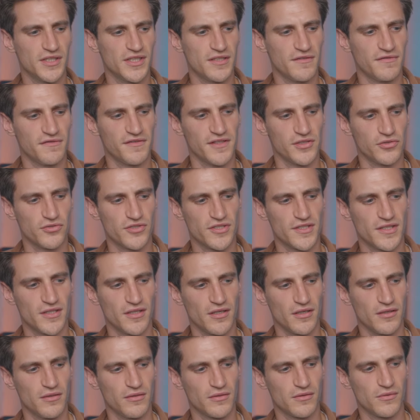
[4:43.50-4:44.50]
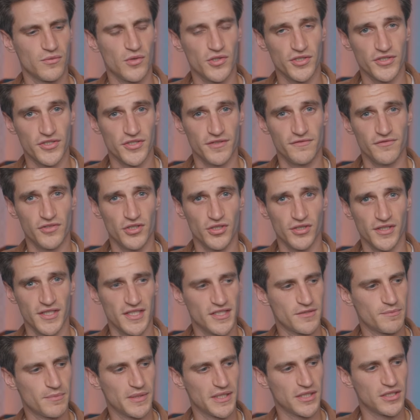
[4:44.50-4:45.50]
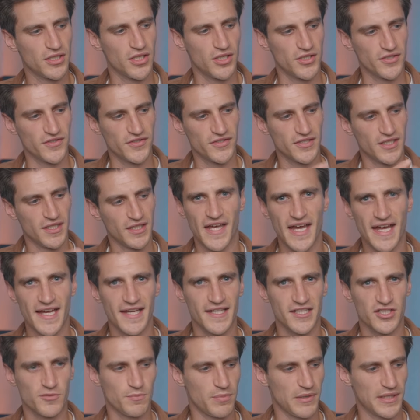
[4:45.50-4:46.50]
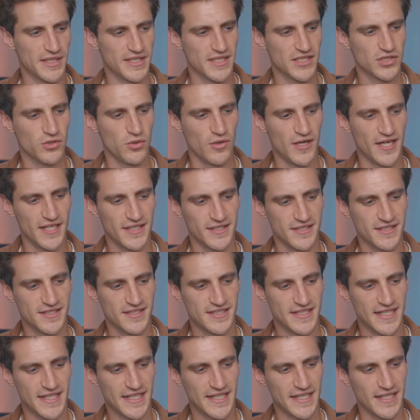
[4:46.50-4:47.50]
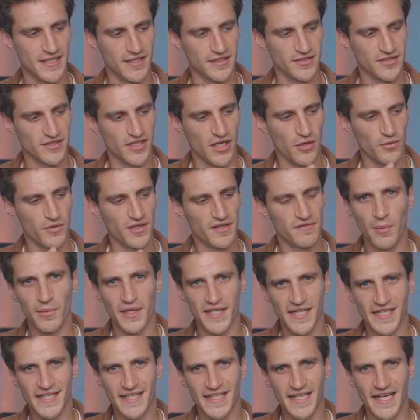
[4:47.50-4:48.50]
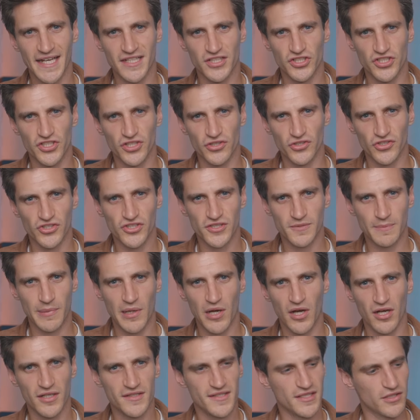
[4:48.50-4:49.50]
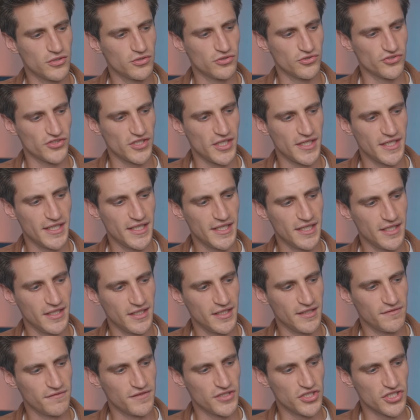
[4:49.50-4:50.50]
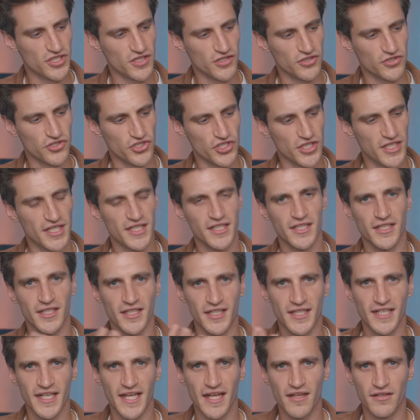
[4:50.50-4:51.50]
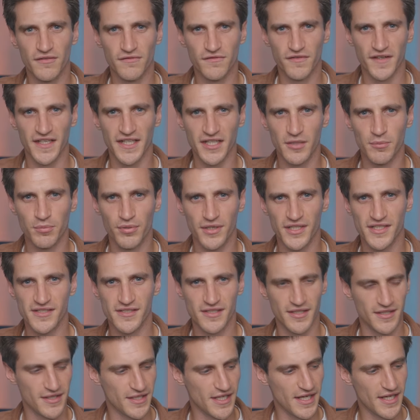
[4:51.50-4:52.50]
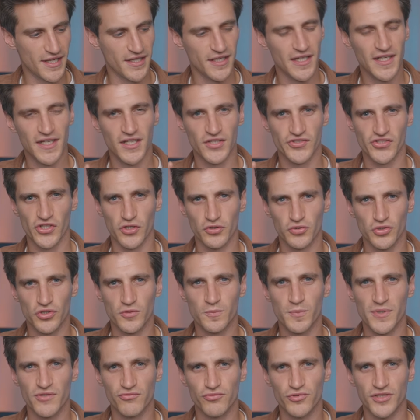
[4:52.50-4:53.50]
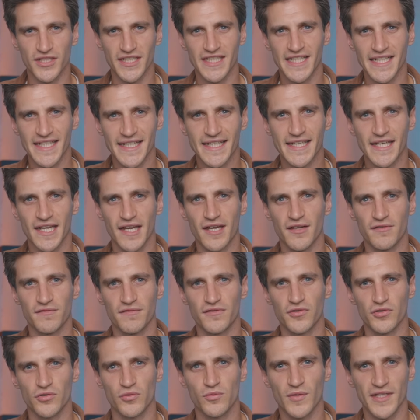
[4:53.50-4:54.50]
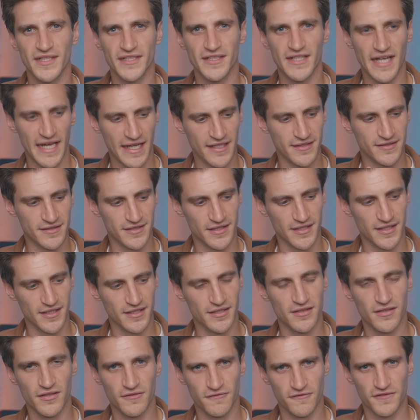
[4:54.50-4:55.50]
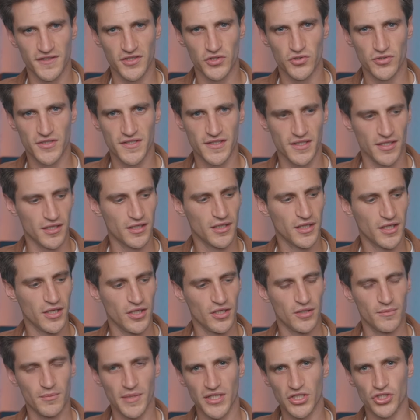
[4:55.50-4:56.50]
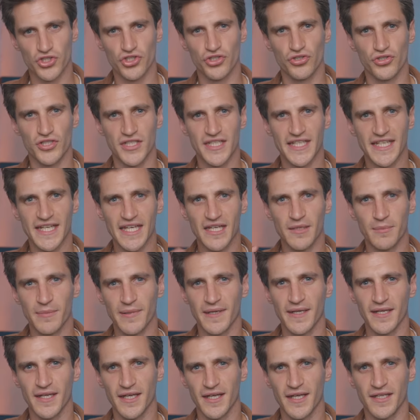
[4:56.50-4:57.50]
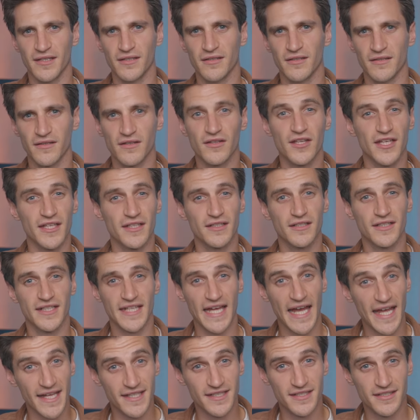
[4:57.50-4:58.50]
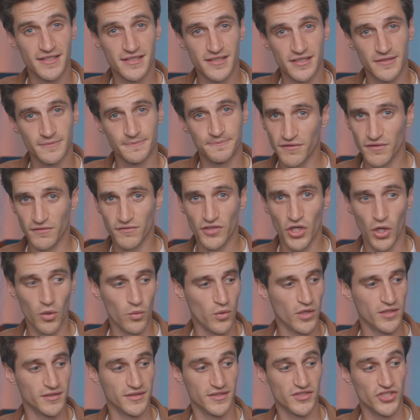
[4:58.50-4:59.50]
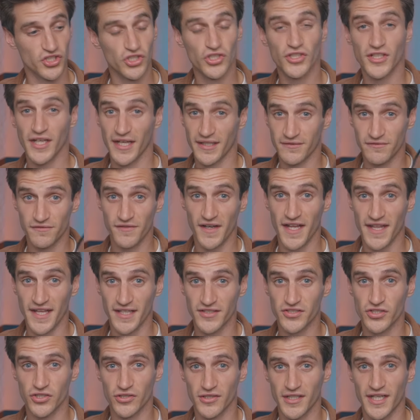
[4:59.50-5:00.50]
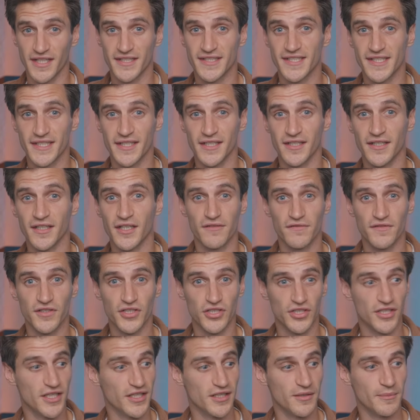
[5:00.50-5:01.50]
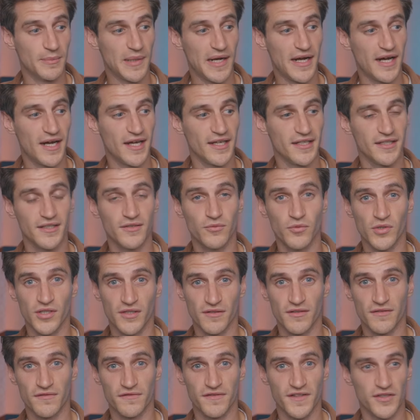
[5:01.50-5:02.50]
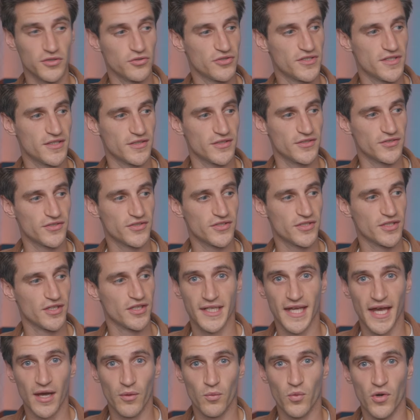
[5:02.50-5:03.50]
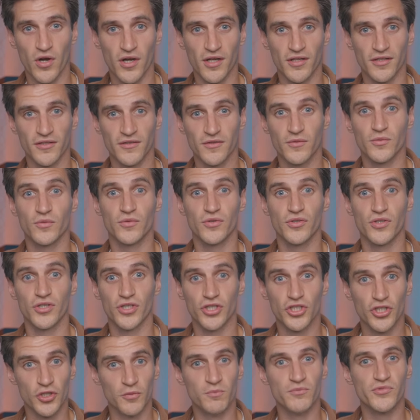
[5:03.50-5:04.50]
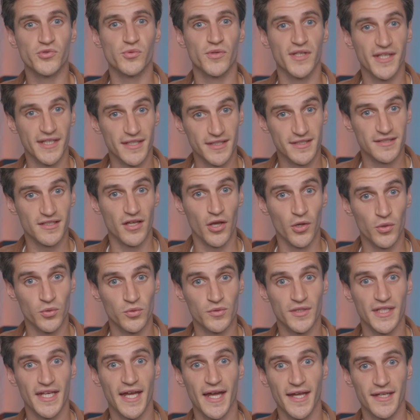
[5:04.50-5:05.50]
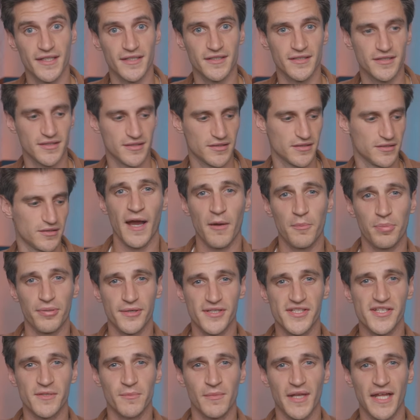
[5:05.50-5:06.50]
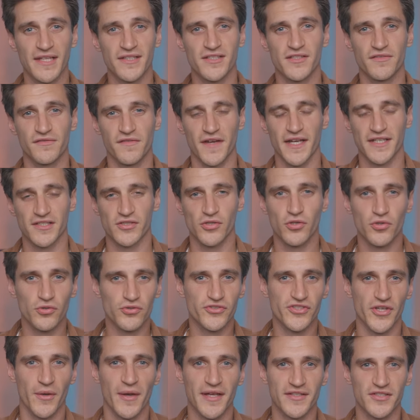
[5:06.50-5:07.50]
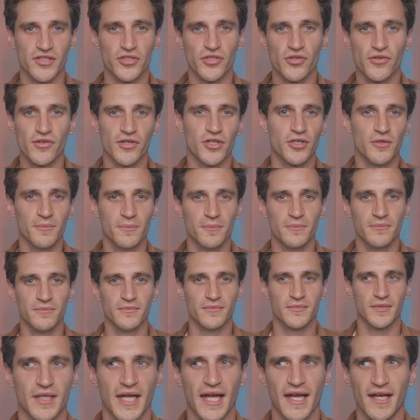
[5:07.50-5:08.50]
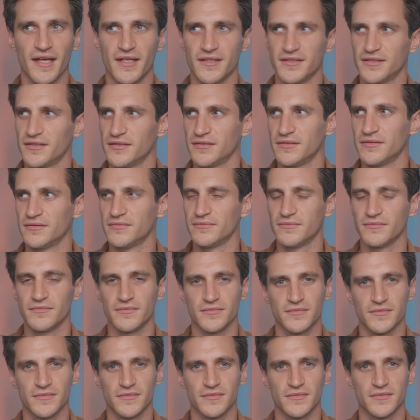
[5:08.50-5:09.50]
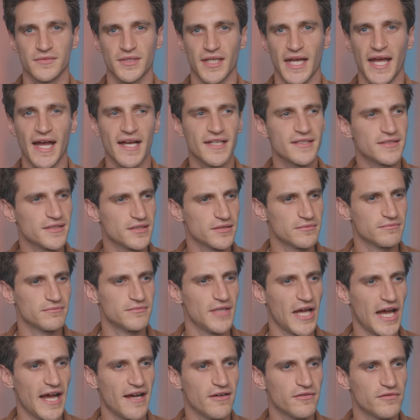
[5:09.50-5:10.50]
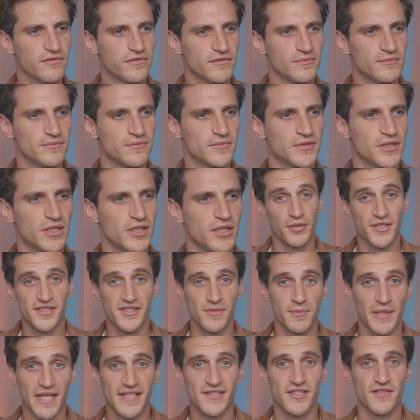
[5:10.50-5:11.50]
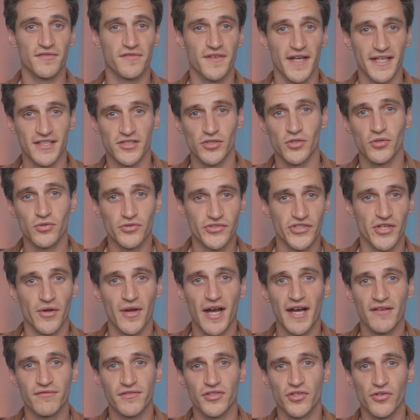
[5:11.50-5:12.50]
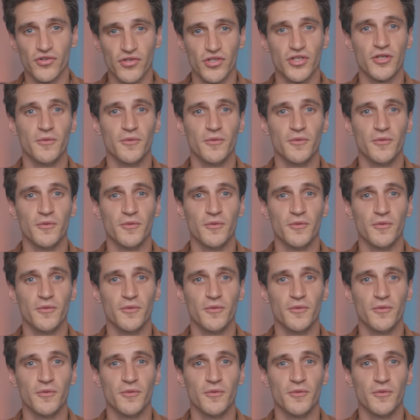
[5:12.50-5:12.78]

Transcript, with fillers: with the filter once you've done this because the hairspray is quite sticky so it's probably going to get dust particles on it and if you touch it you're going to get fingerprints in there so just be really careful when you're handling the filter make sure you keep it in the case if you've got one it's a good in fact that's a good idea if you're going to buy one of the filters get one that comes with its own case now prism lens effects also has another com has has? Have? Prism Lens Effects also have another